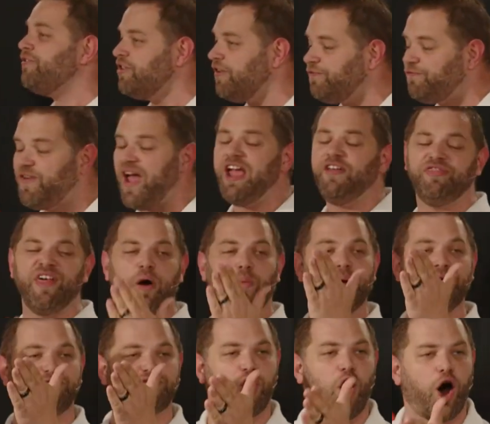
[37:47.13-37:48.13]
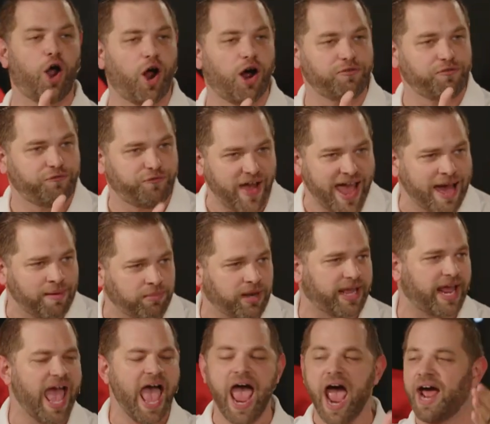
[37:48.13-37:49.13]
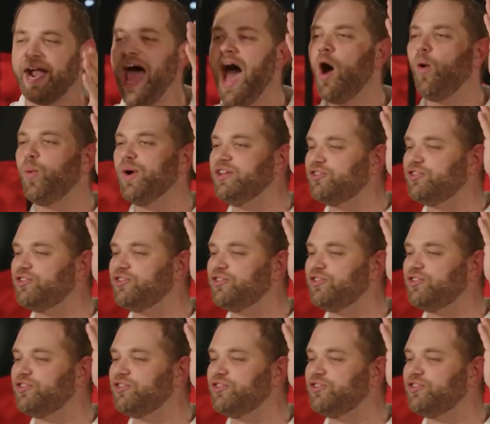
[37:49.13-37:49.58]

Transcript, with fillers: and the faith that we've taught our family and how